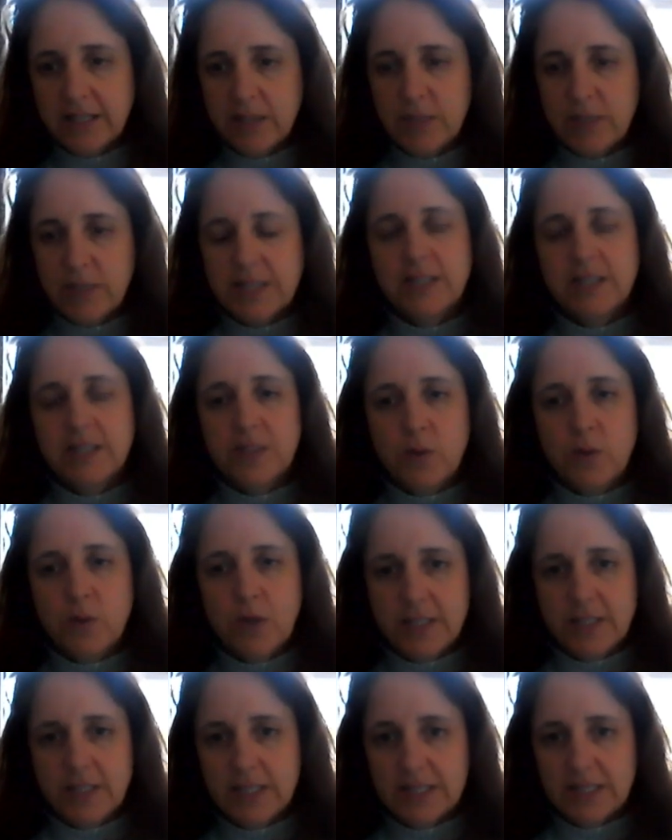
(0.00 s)
the business to where
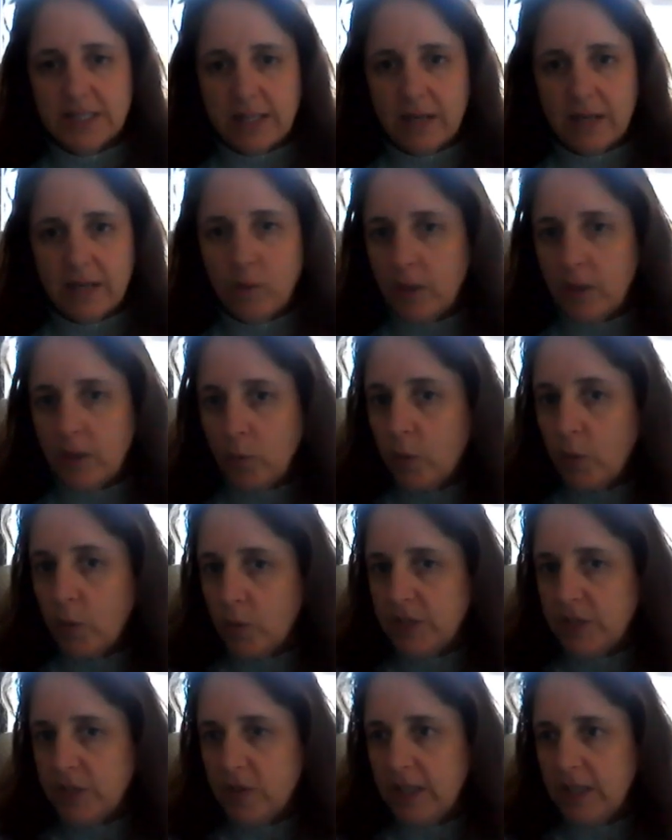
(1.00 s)
it is now and what
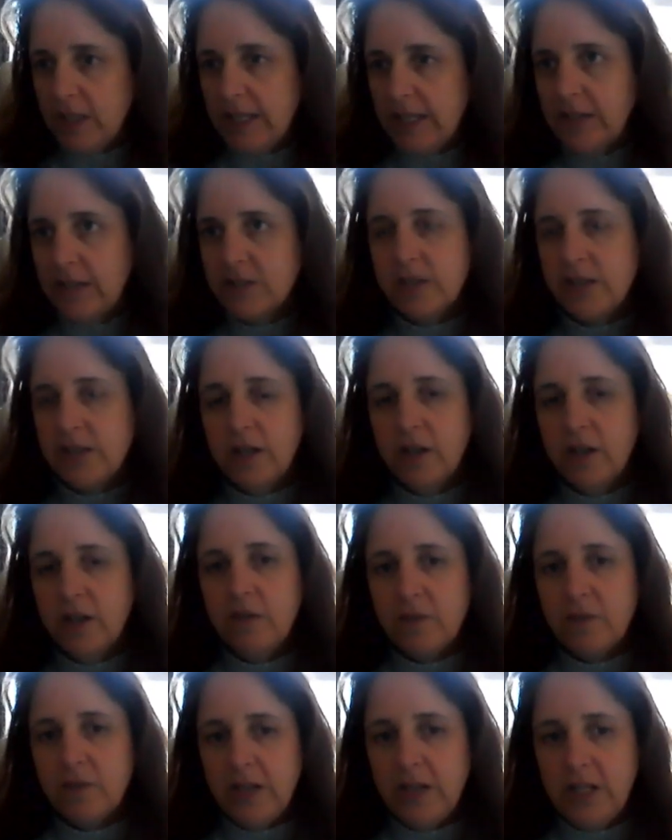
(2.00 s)
we're doing now, so that
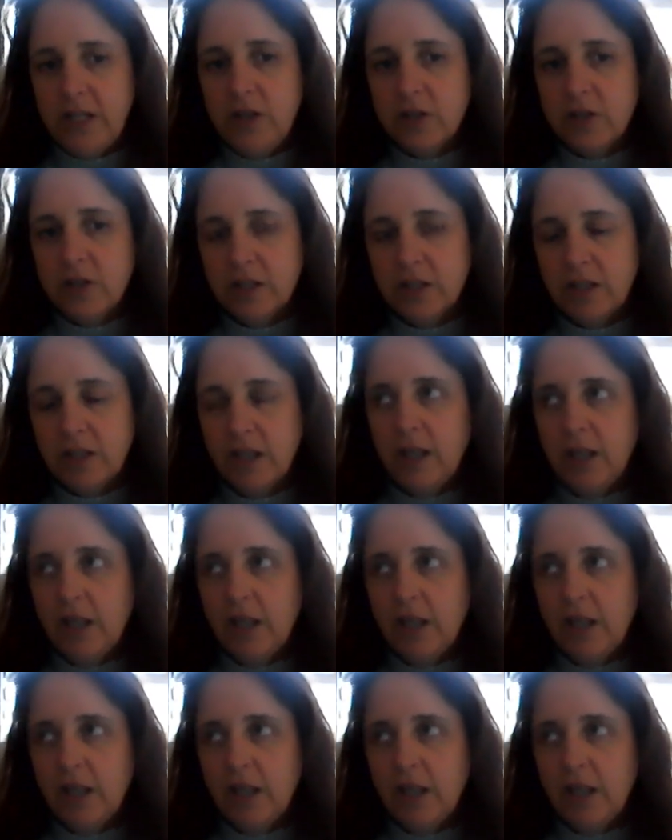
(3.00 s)
hopefully you can